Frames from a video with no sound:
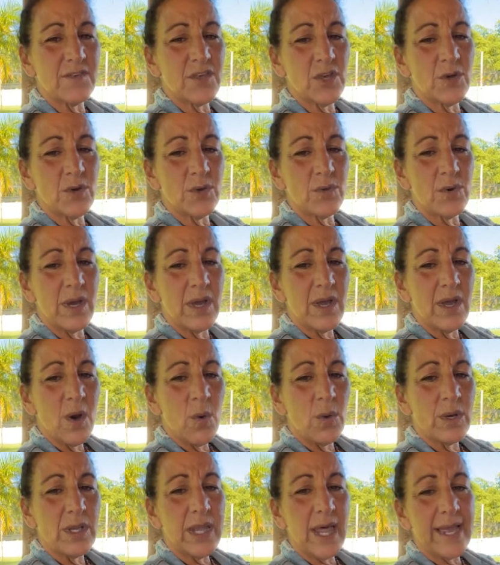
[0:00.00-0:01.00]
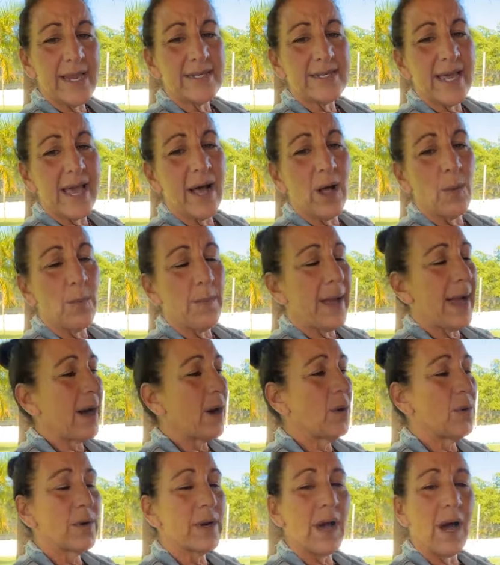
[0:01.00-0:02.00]
If you would like to help
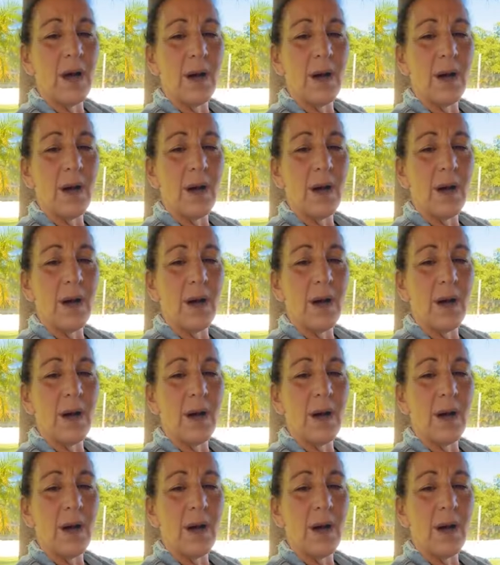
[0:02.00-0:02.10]
out.